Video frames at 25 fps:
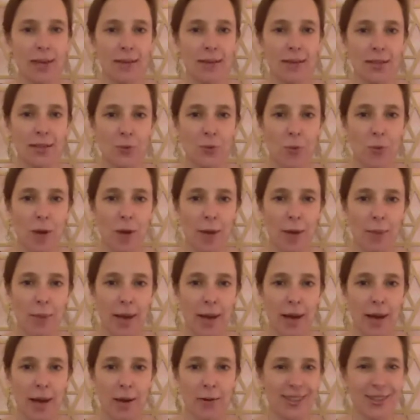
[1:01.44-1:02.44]
swap
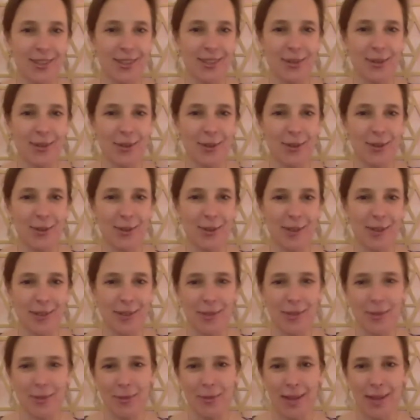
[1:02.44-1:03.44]
out your
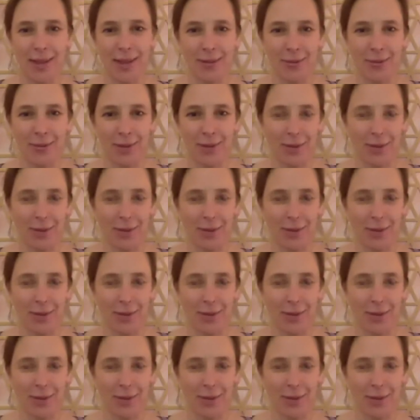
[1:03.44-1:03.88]
pencil, pen, whatever